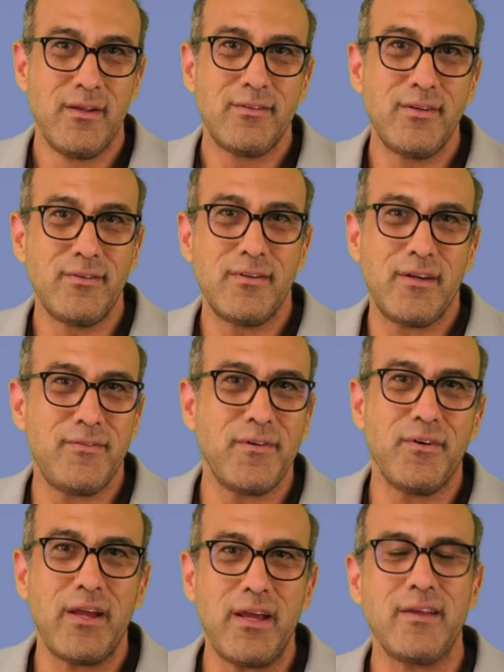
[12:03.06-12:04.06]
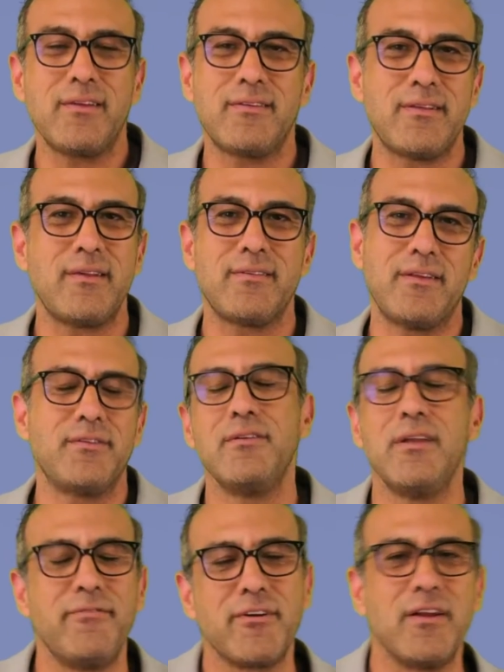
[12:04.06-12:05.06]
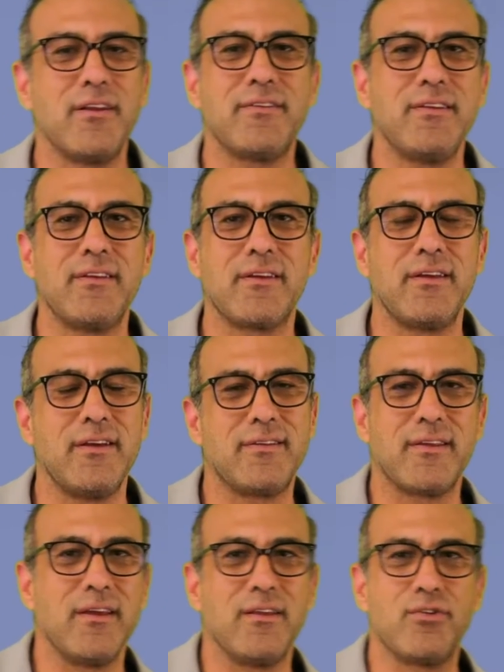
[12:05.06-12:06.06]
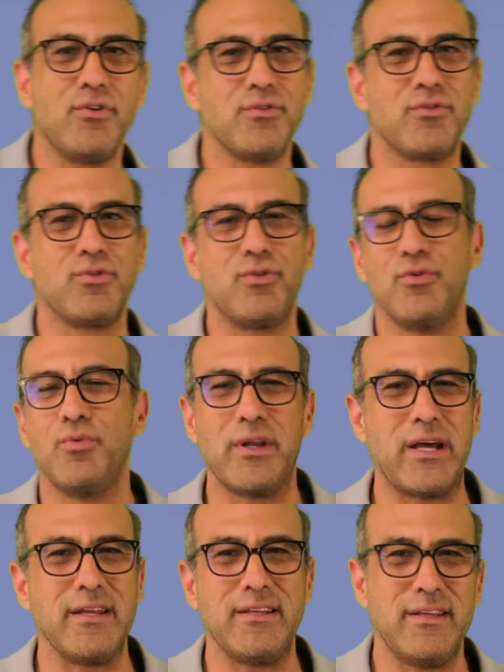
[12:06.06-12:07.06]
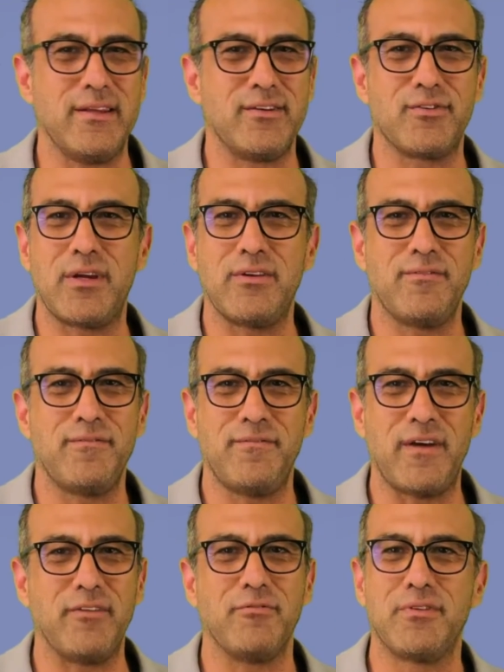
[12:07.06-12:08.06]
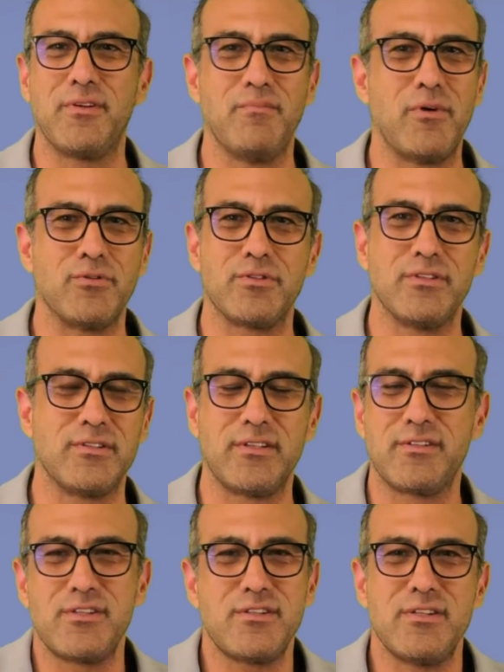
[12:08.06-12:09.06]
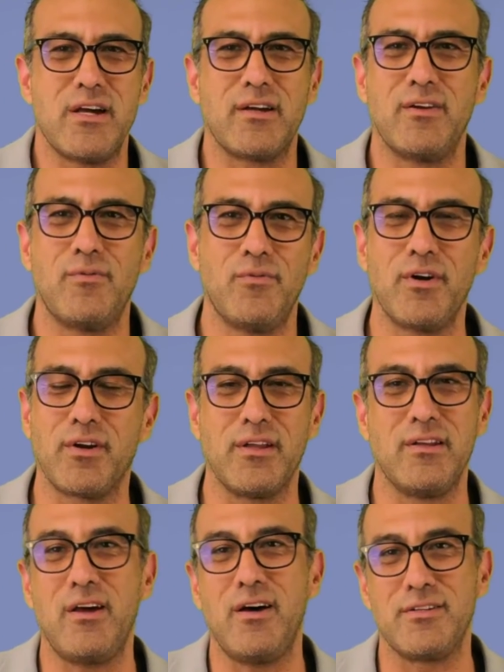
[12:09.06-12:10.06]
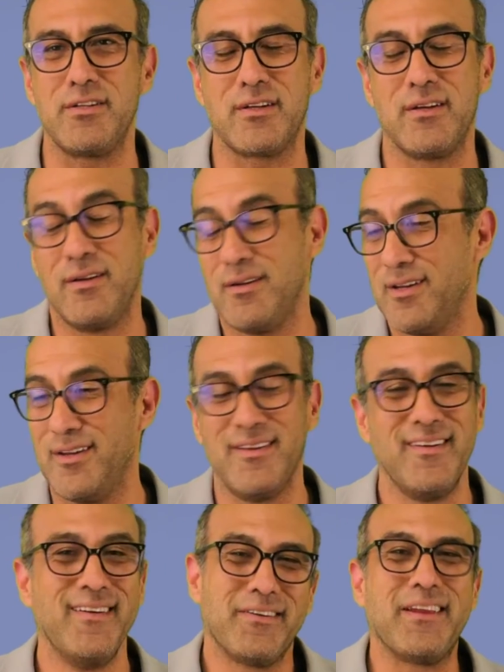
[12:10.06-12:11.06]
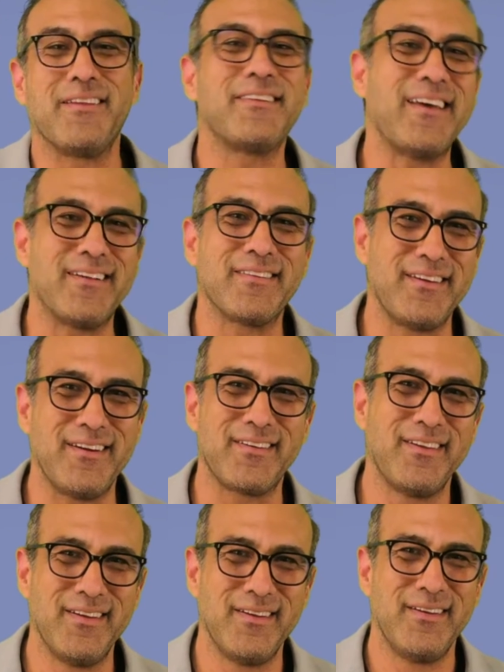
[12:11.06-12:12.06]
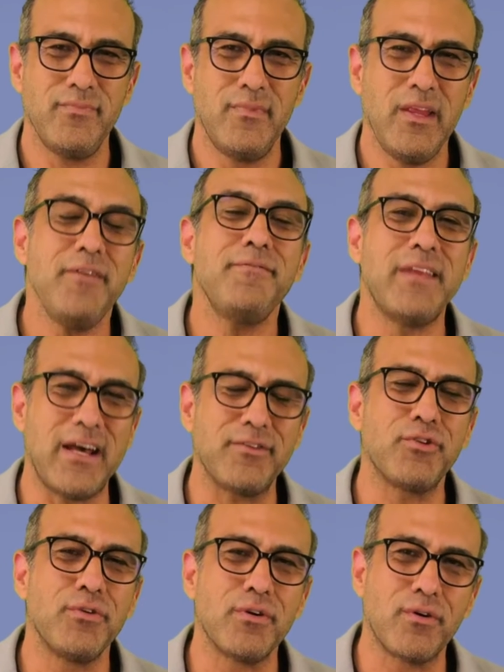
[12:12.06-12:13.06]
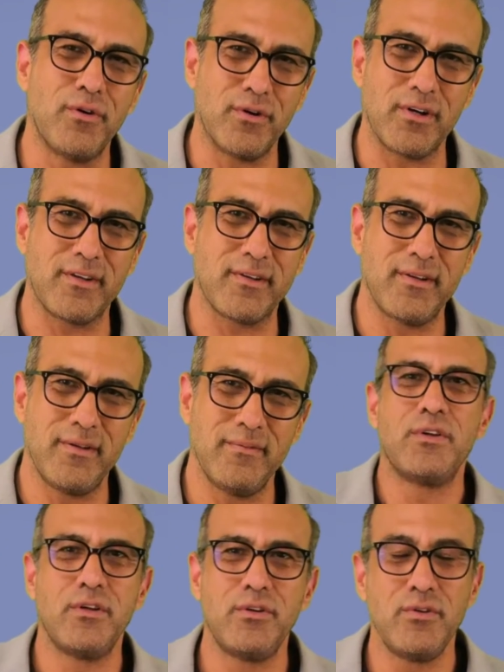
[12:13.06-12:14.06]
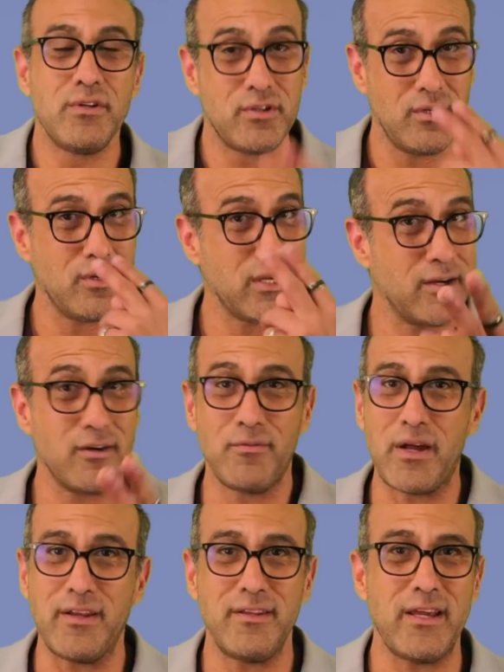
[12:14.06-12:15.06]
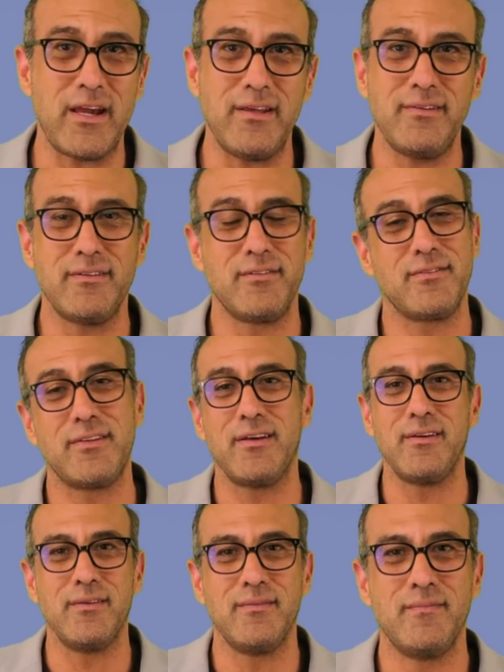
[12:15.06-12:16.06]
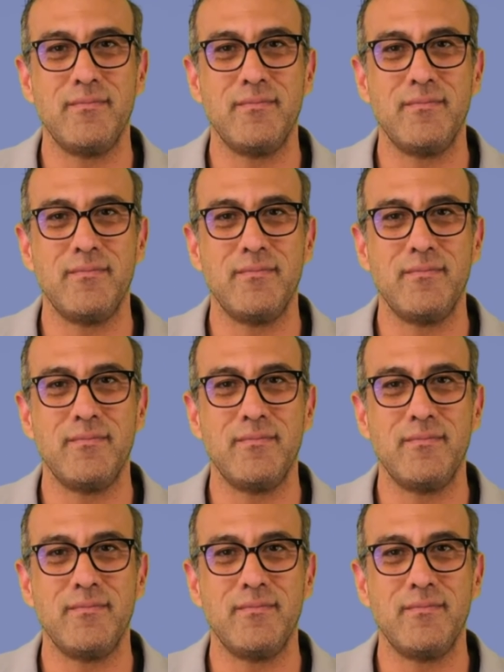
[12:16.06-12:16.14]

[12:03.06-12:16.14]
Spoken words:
So if your ex says that you're never gonna see the kids again, don't do what I did and try to fight with emotions. It's just not gonna work. And logic, it'll get its ass kicked. Leave that to the courts. What you do is you look at her right in the eyes and you say,